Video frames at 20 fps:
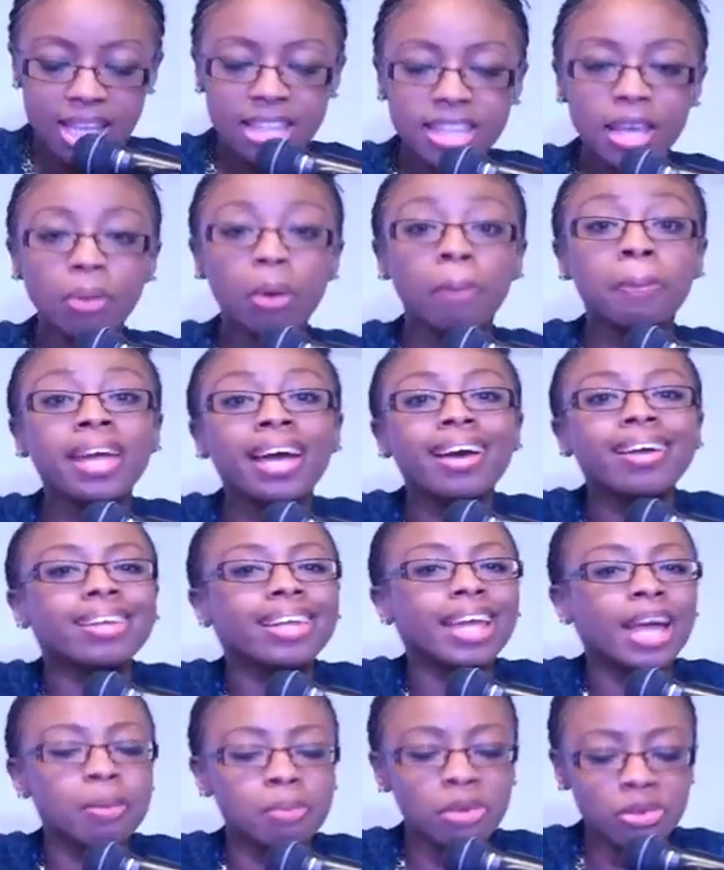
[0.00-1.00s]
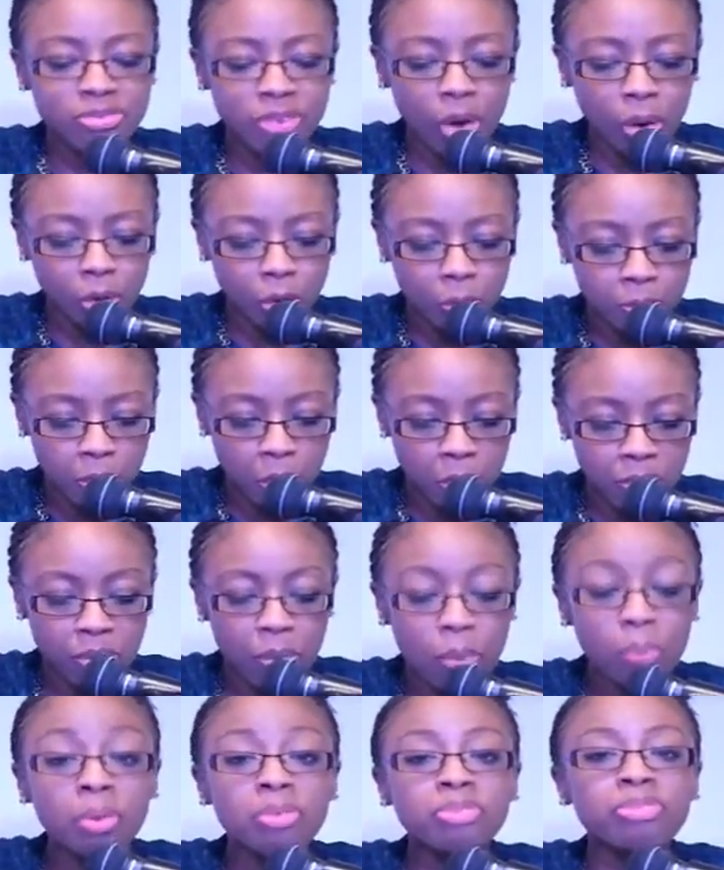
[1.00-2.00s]
There will be a glamour photo booth,
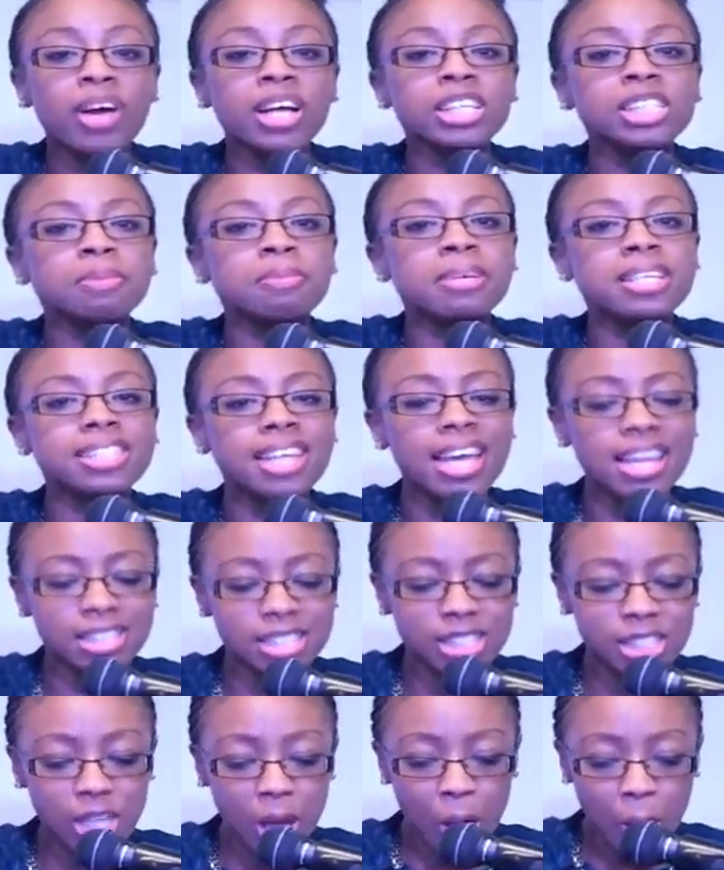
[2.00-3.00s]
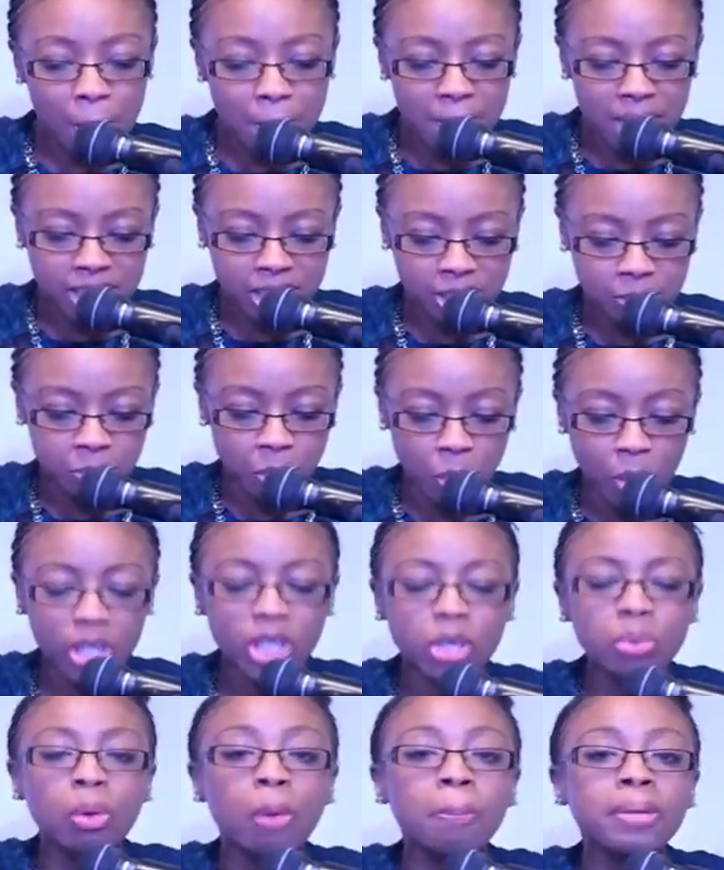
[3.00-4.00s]
refreshments, and so much more.
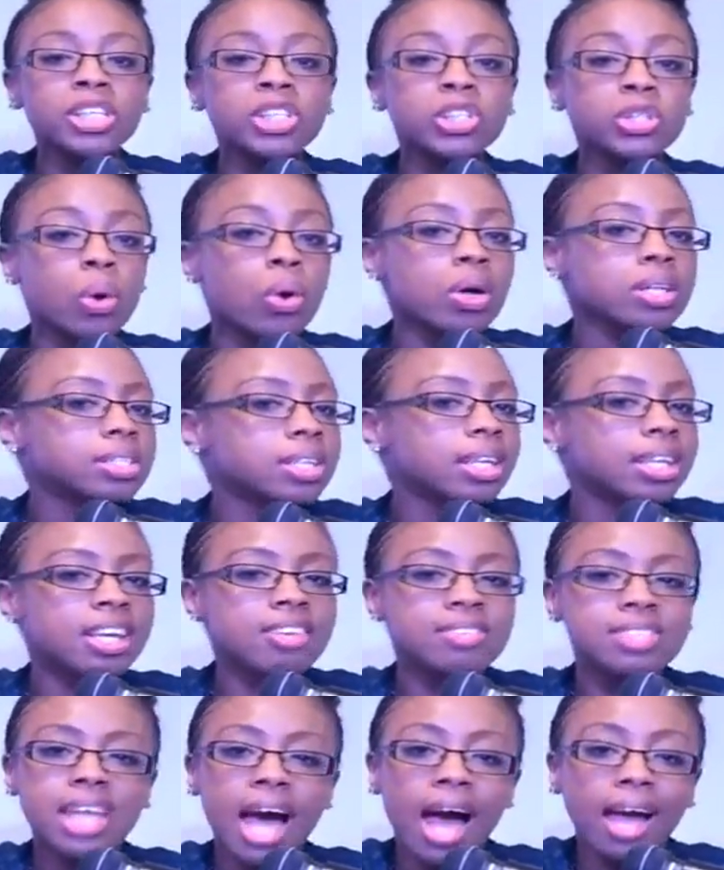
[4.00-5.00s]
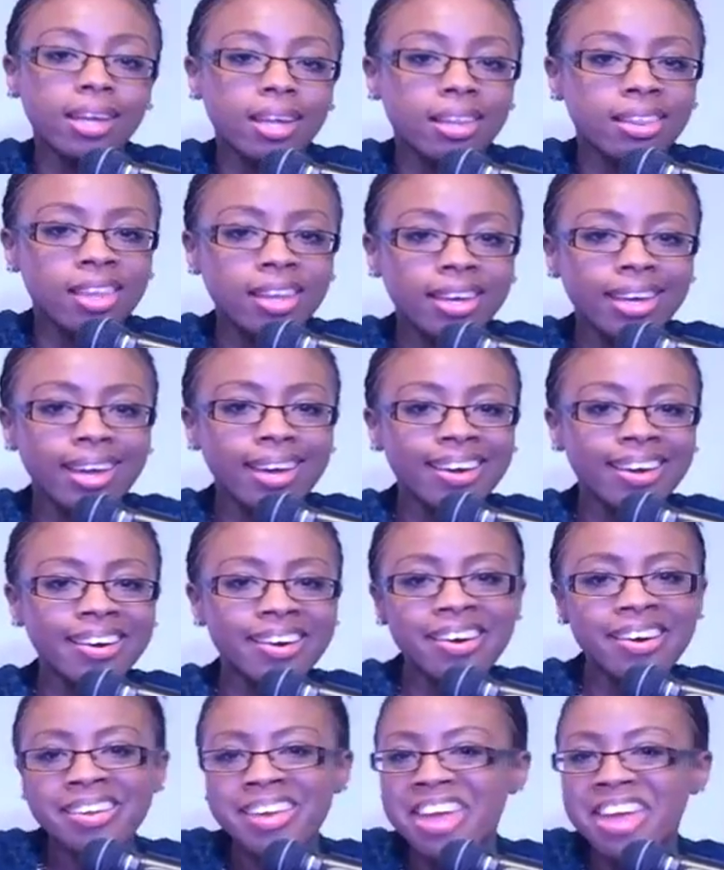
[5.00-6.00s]
You will be sure to leave Zion looking
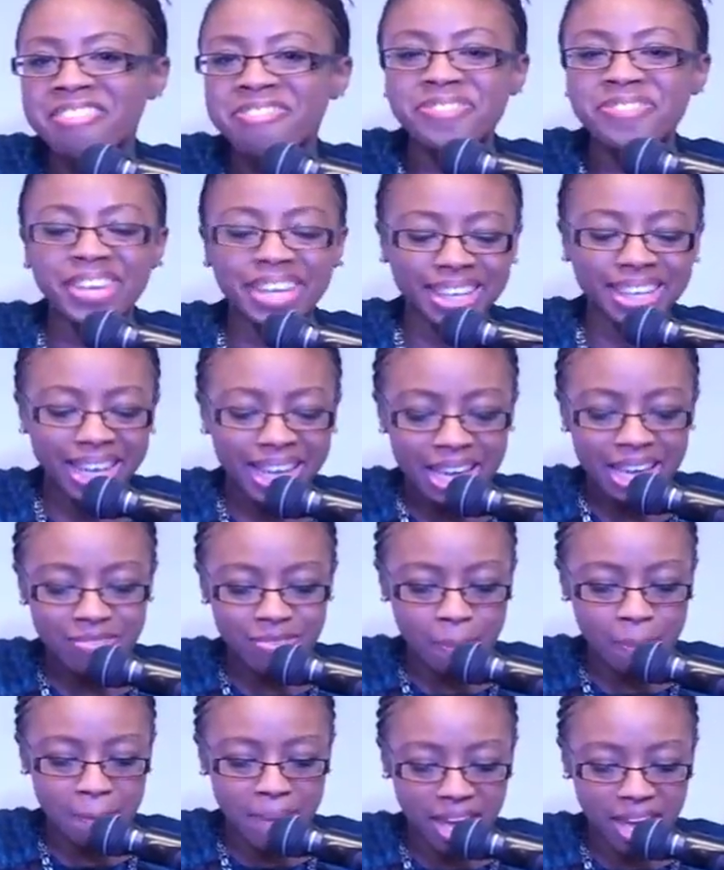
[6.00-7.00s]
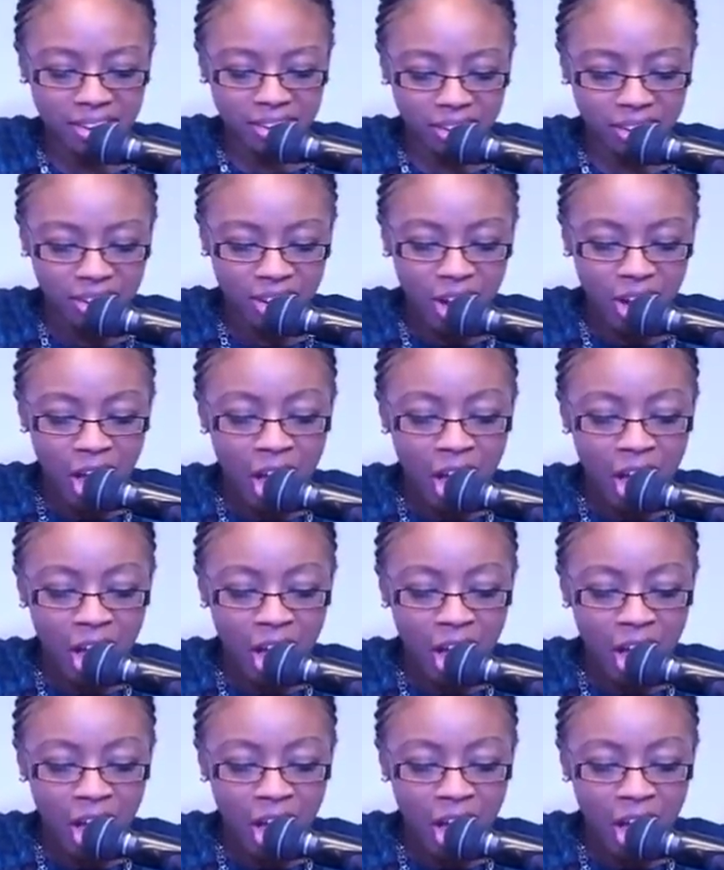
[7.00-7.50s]
good and feeling even better.